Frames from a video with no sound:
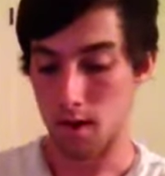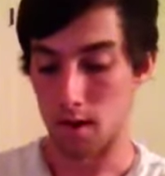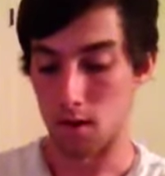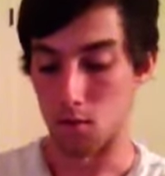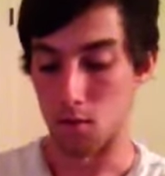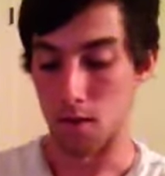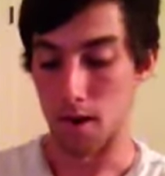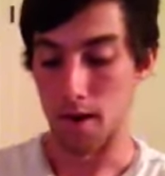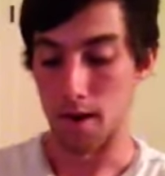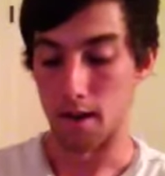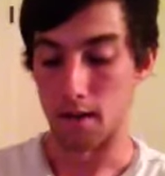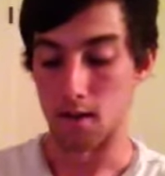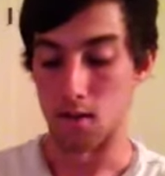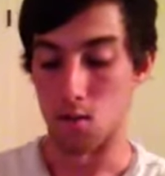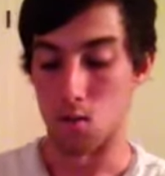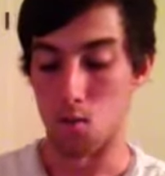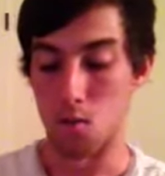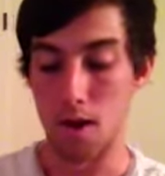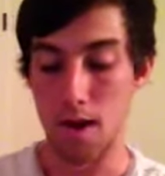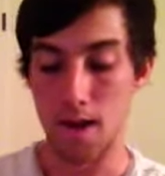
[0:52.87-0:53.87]
Whereas the
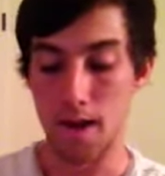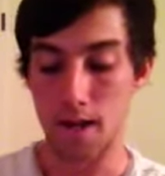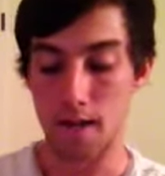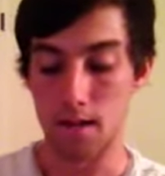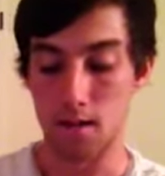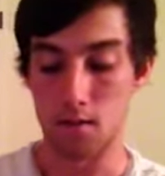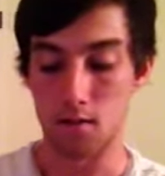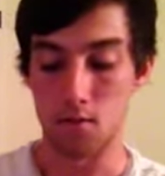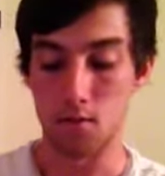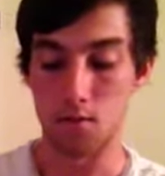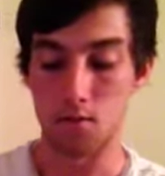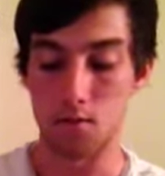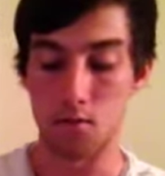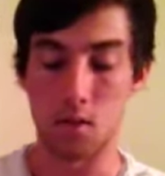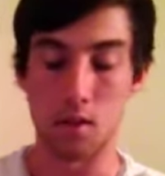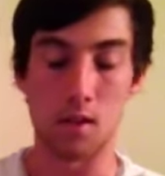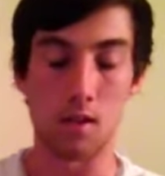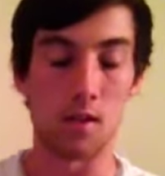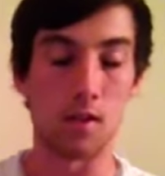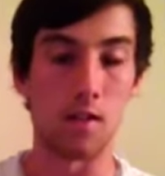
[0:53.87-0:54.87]
weight,
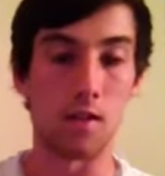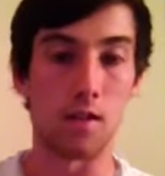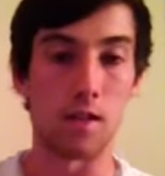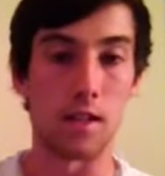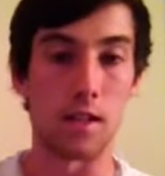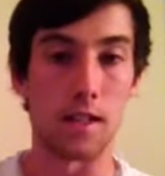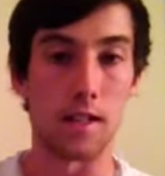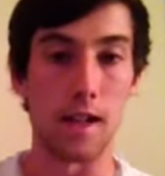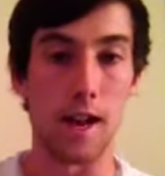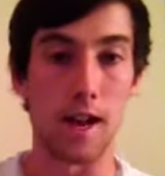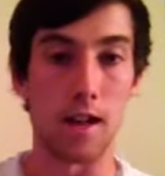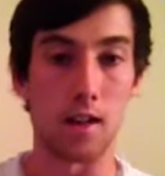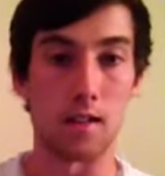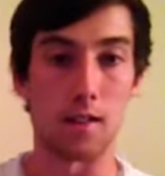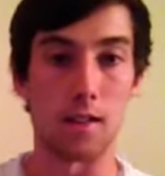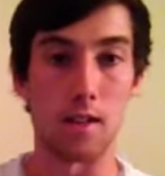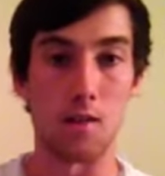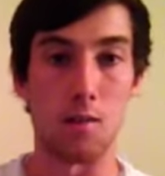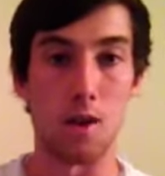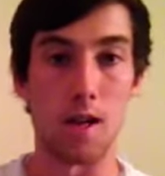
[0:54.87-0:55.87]
the
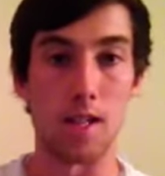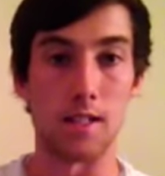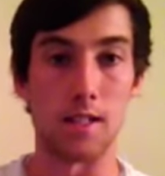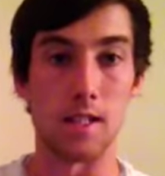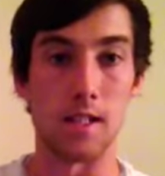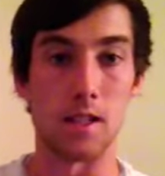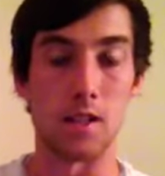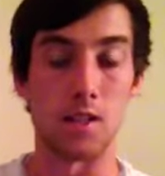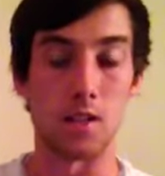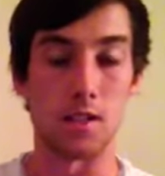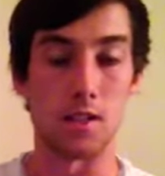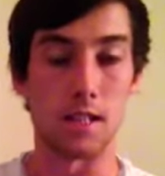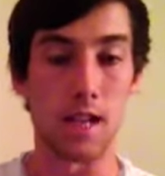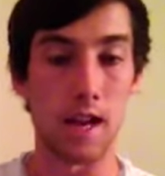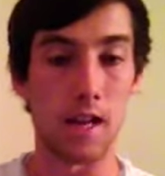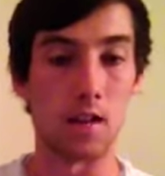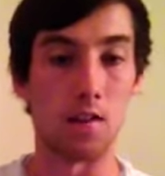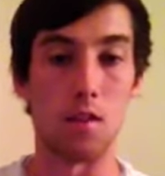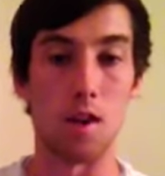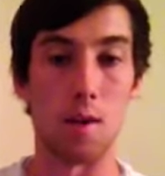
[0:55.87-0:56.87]
Galaxy weighs in at just
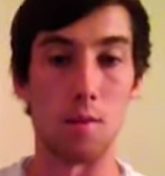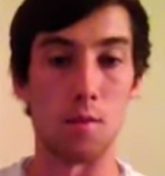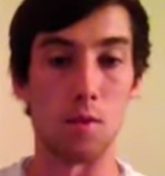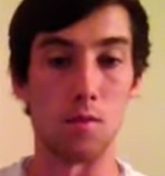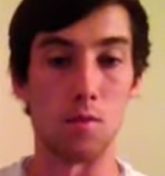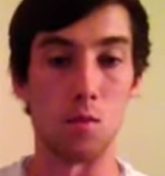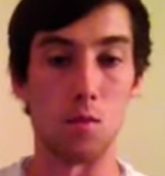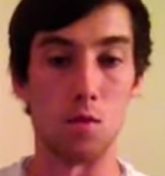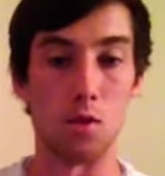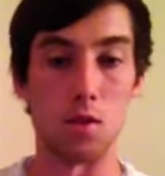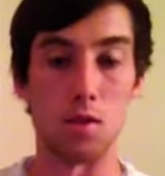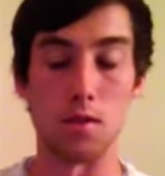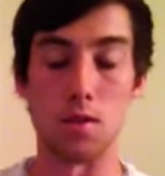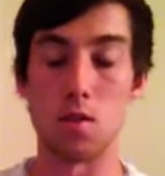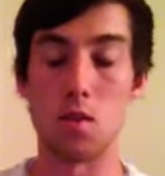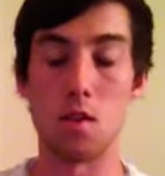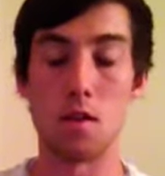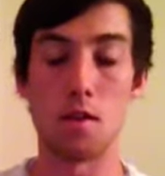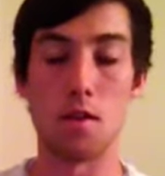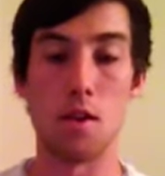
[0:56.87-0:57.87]
10 grams more, so it's
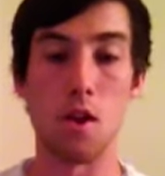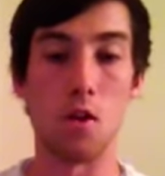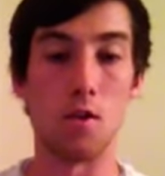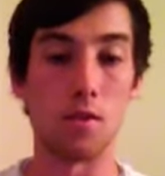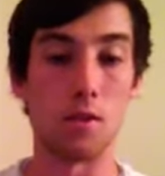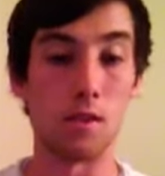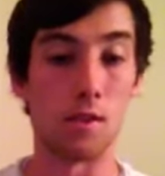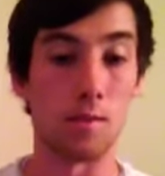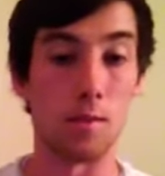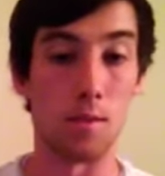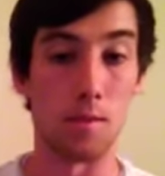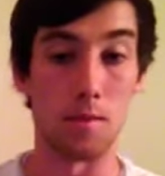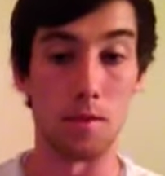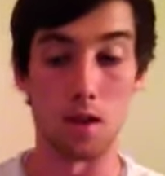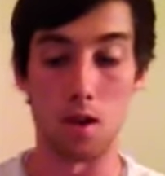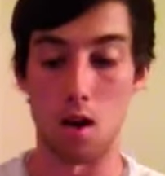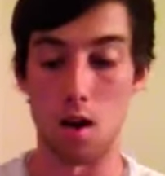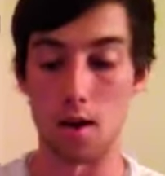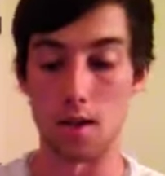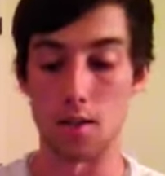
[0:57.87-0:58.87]
not noticeably
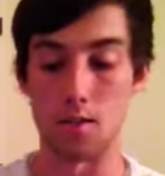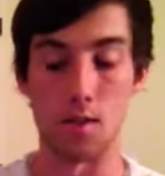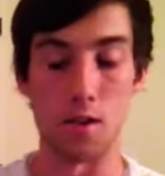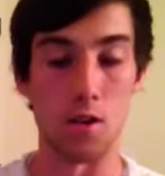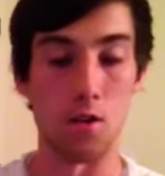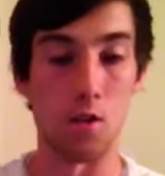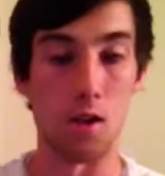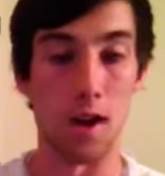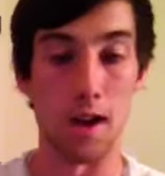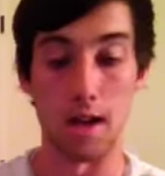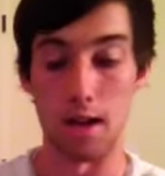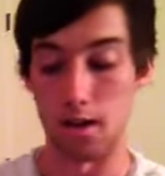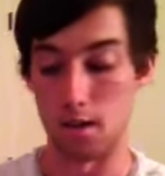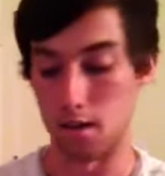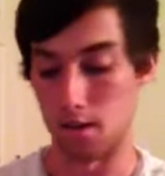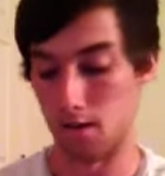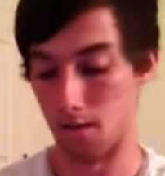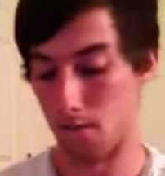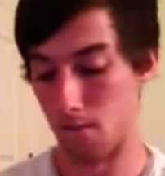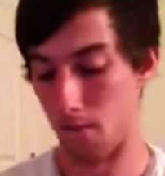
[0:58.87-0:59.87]
lighter in your hand.
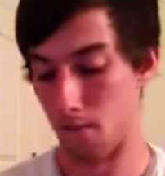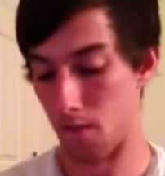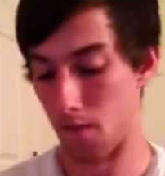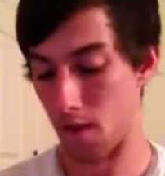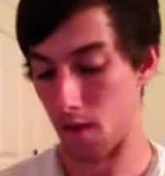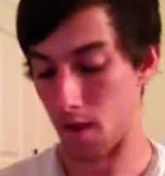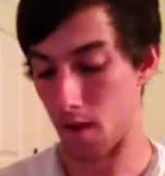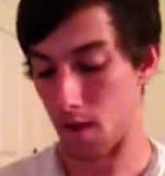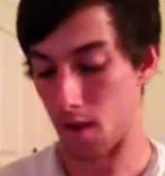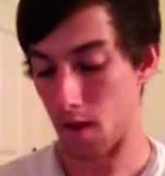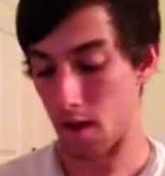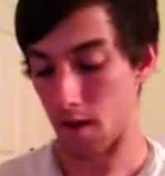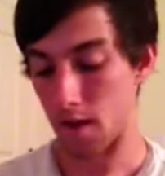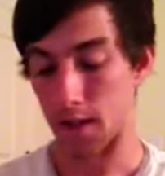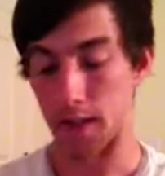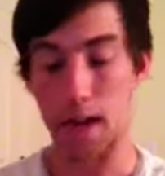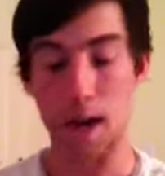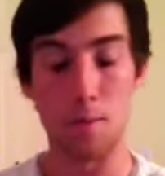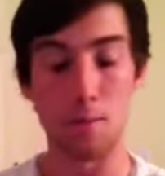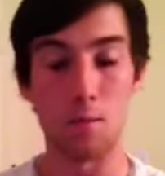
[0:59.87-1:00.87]
The
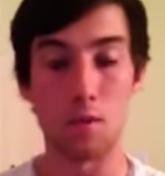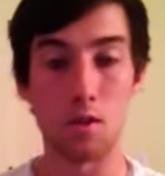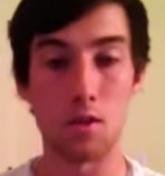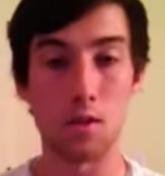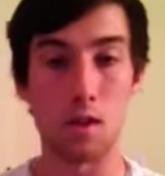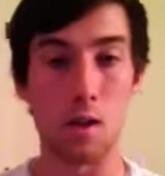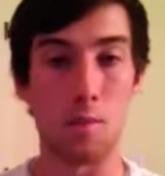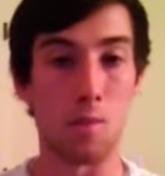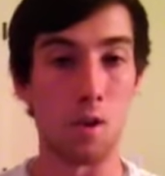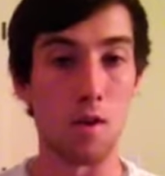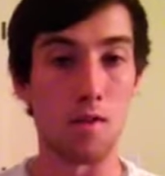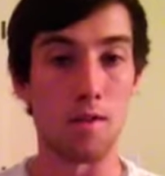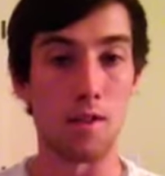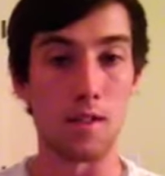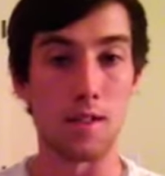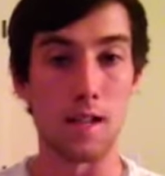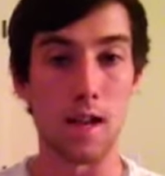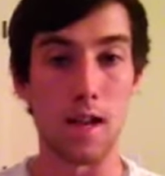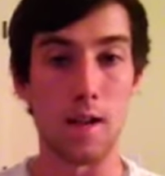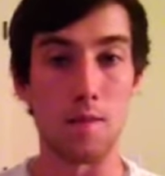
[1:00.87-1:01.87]
cameras are both the
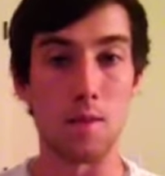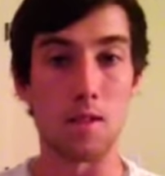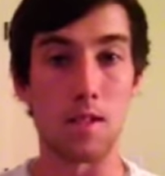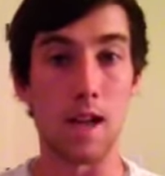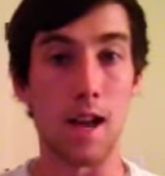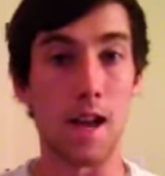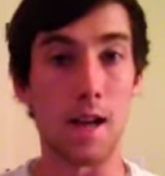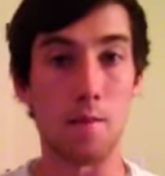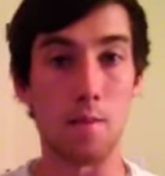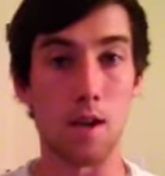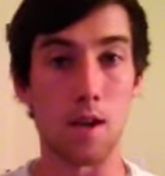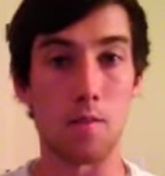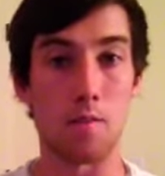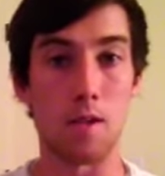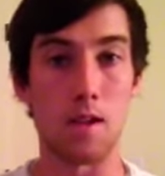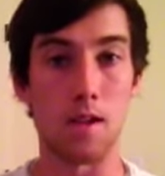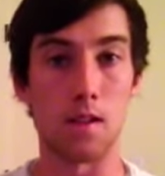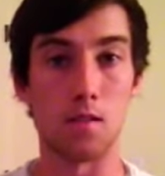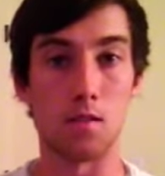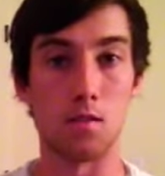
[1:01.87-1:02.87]
same, it's 8
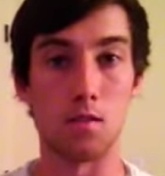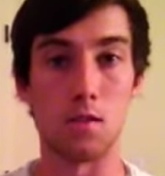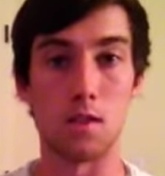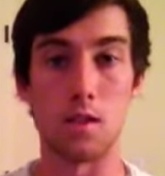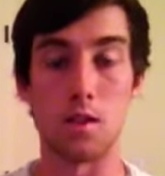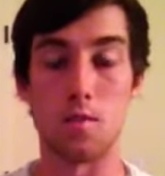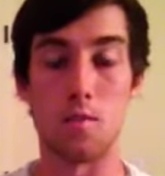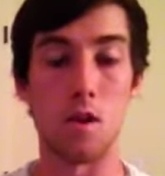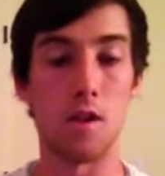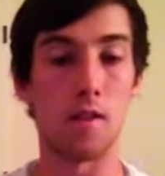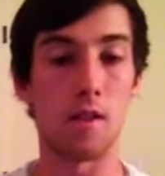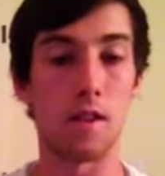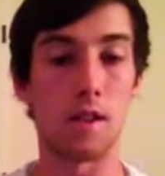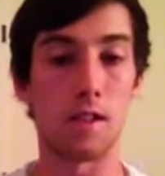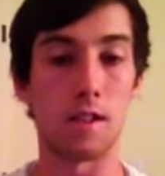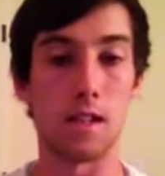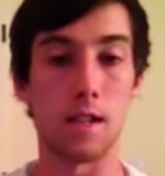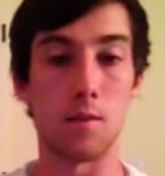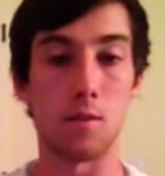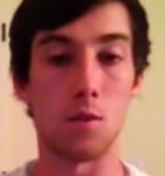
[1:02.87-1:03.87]
megapixels, so you both get the same